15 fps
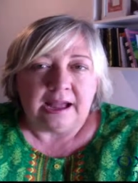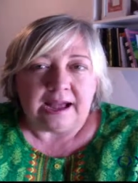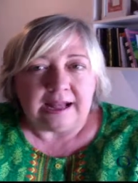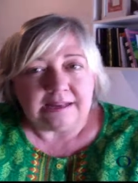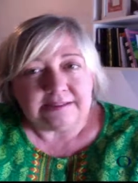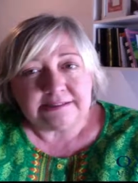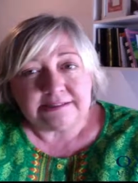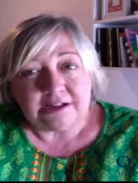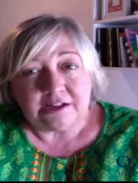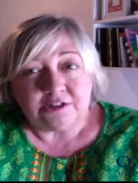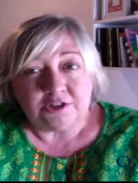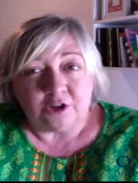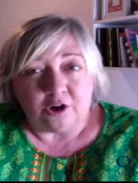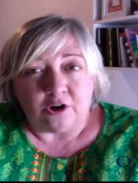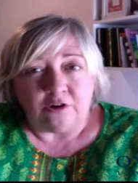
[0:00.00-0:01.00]
I'll
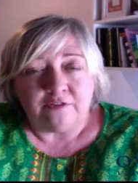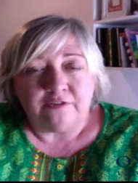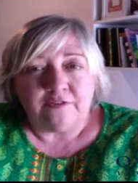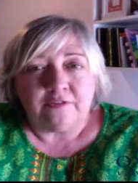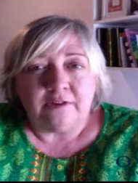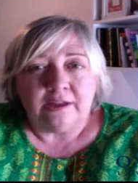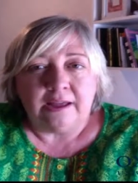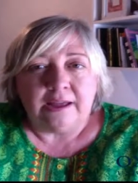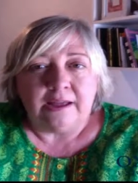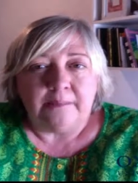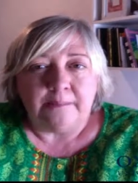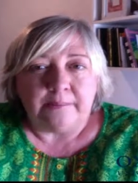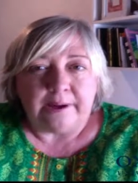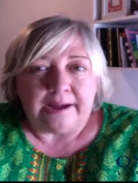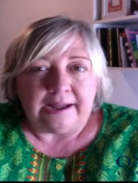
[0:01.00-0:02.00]
start off
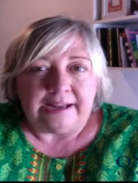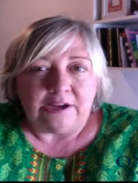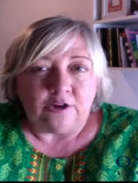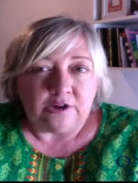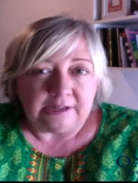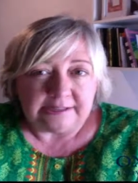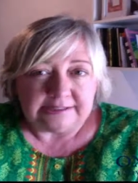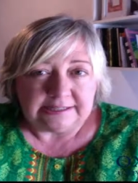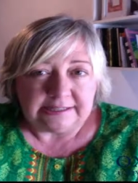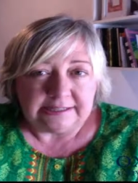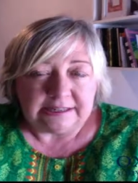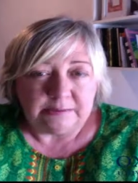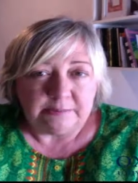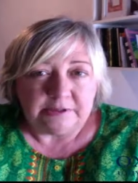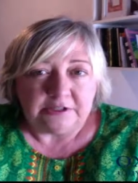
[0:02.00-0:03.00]
by looking at a
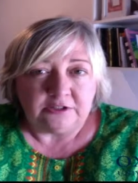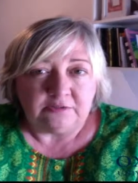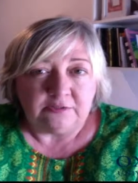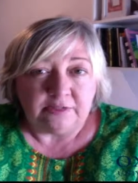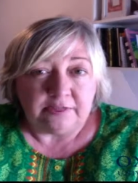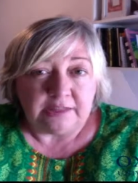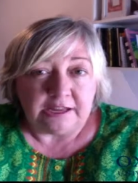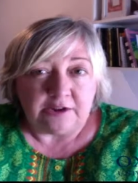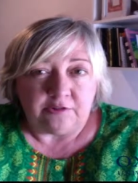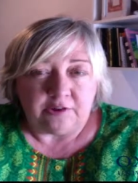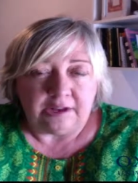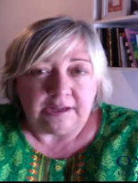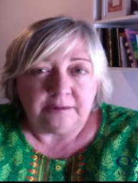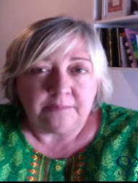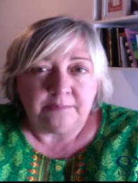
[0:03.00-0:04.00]
little bit of
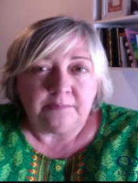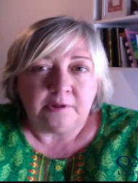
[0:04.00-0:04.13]
theory.